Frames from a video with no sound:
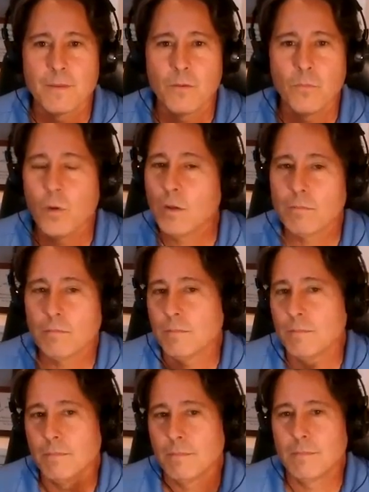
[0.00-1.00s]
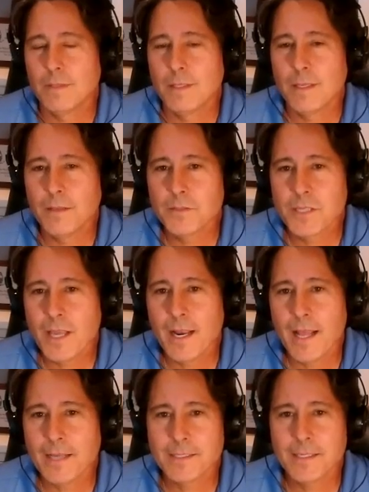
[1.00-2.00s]
Well, the other side
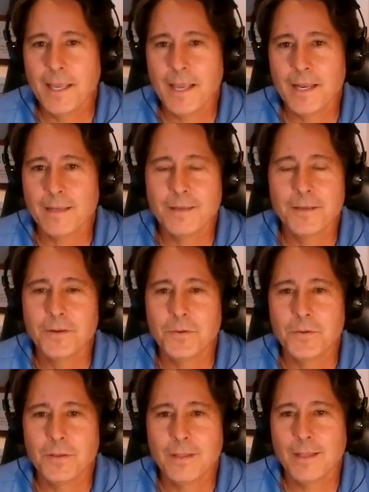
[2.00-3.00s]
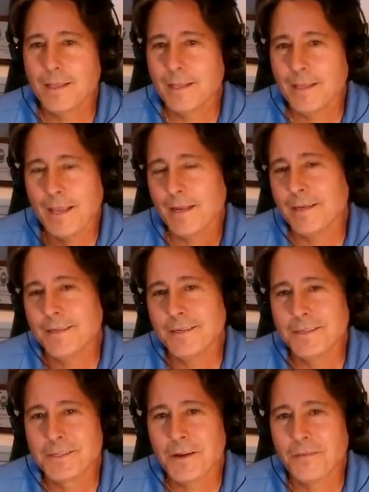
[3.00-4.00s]
has to get it too. They get it in
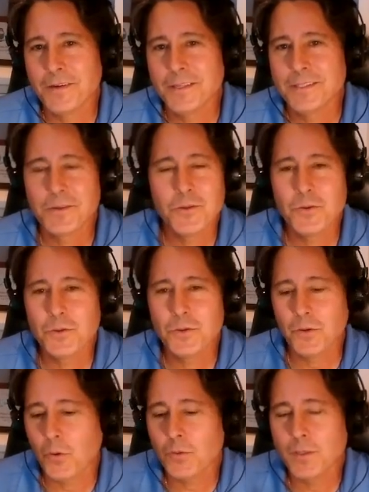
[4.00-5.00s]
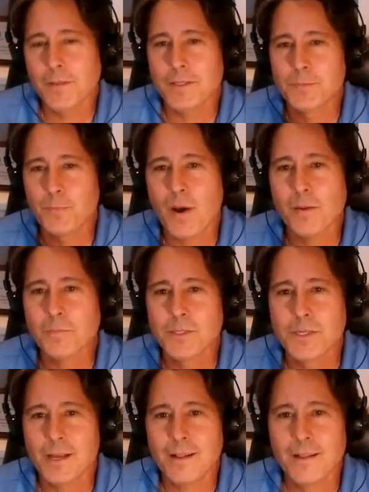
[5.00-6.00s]
discovery. And so you're holding this
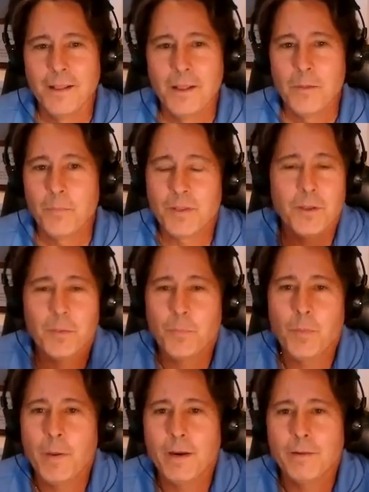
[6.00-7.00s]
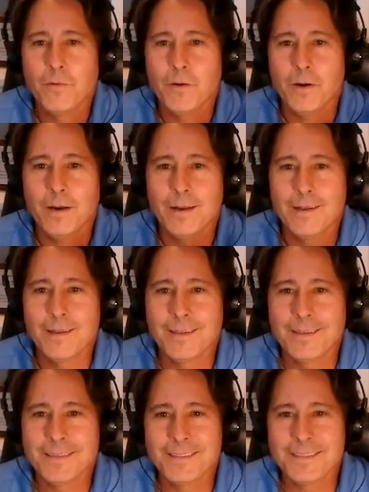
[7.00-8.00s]
bombshell, but they're prepared for it.
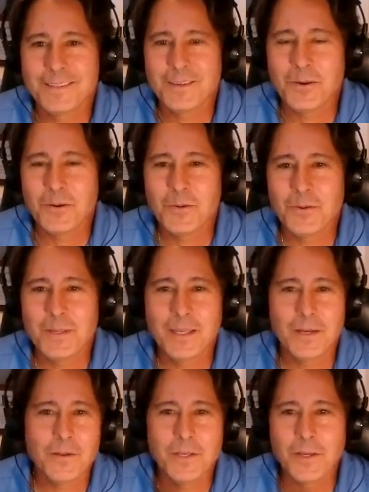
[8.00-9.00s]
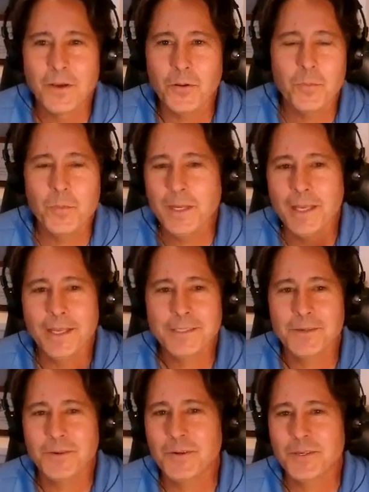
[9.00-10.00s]
So, you know, you go to a
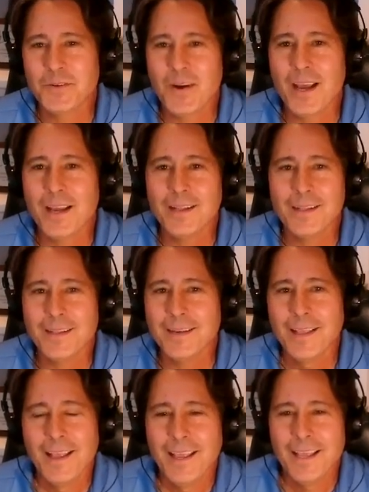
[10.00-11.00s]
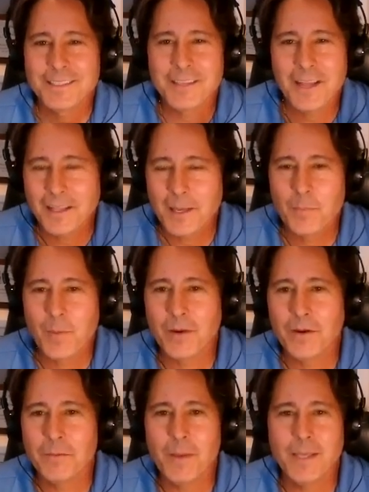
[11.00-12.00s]
mediation or a trial and it's not like
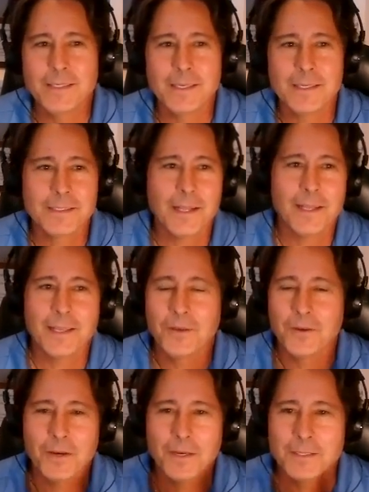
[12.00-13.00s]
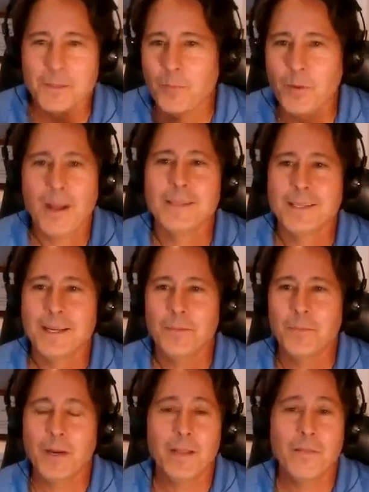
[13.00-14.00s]
Perry Mason. It's not like you're going to surprise
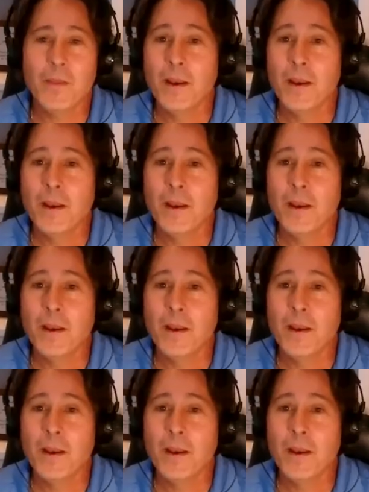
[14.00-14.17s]
anybody, and